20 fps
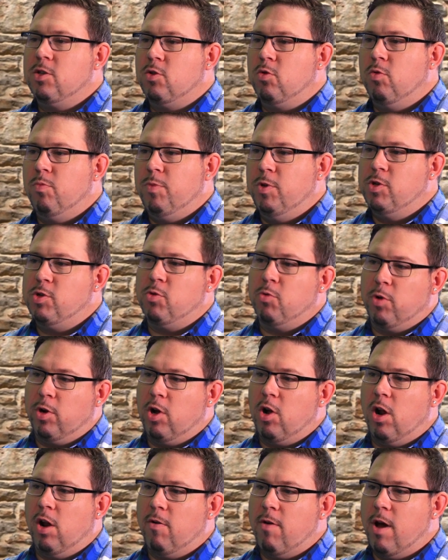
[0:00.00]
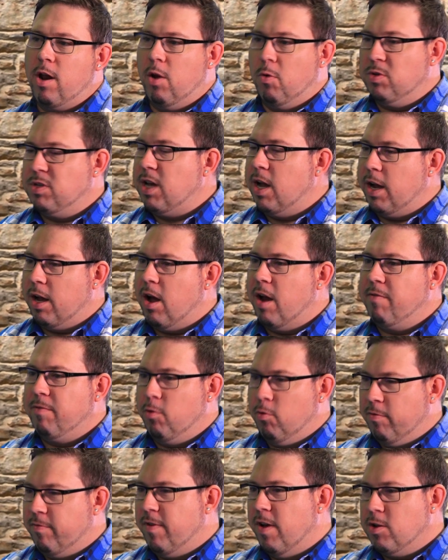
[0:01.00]
storm you saw in Colorado, was that kind of
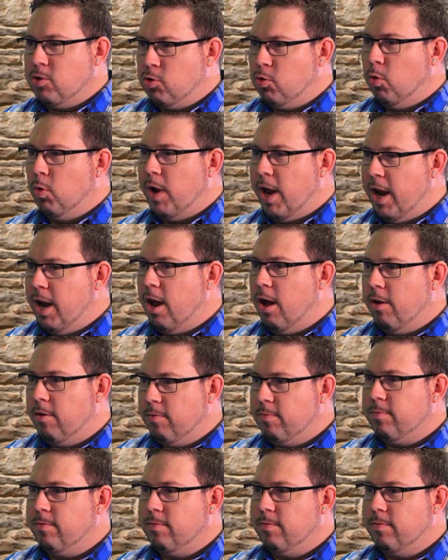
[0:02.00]
your first tornado?